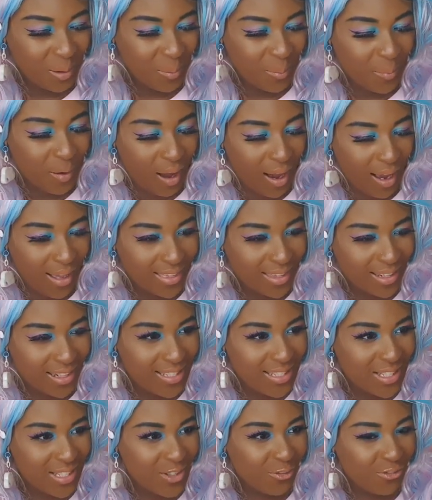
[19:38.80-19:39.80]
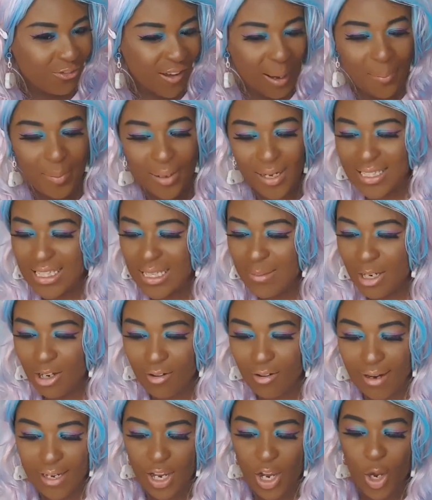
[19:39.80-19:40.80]
But I think this is fabulous. Let me
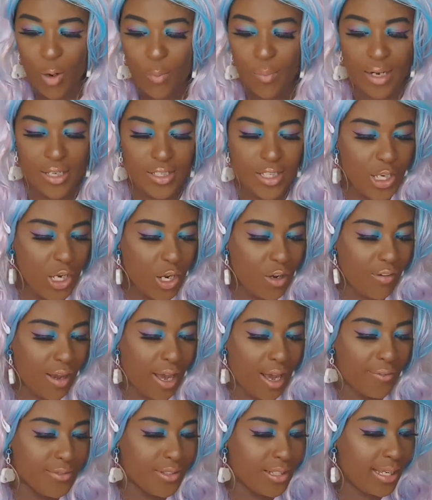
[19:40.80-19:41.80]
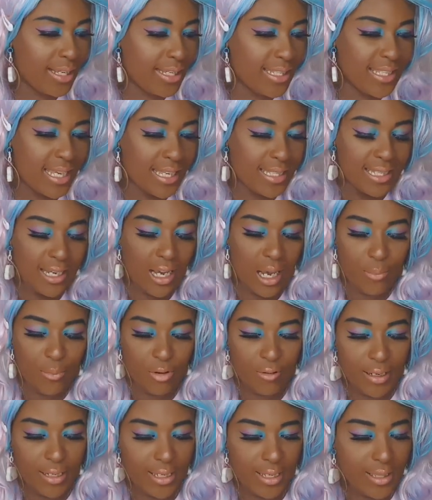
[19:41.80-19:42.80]
crack it open. I don't know if I have to like set it up
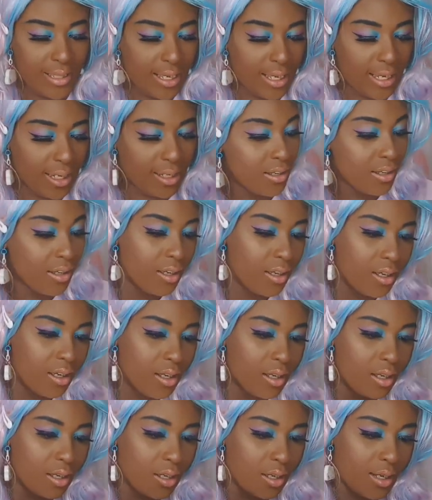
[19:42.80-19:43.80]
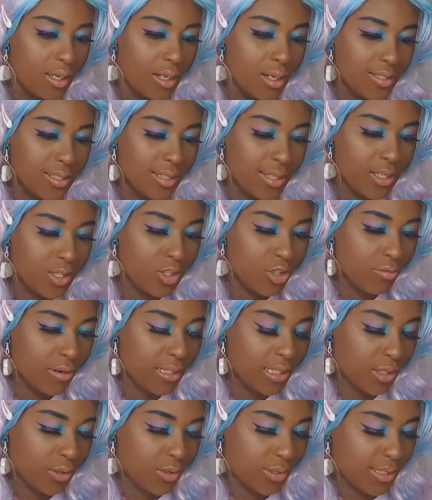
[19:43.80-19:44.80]
or anything. It looks like it's
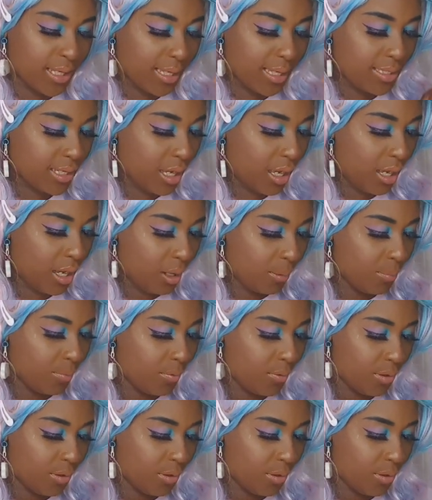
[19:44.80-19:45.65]
already all set up.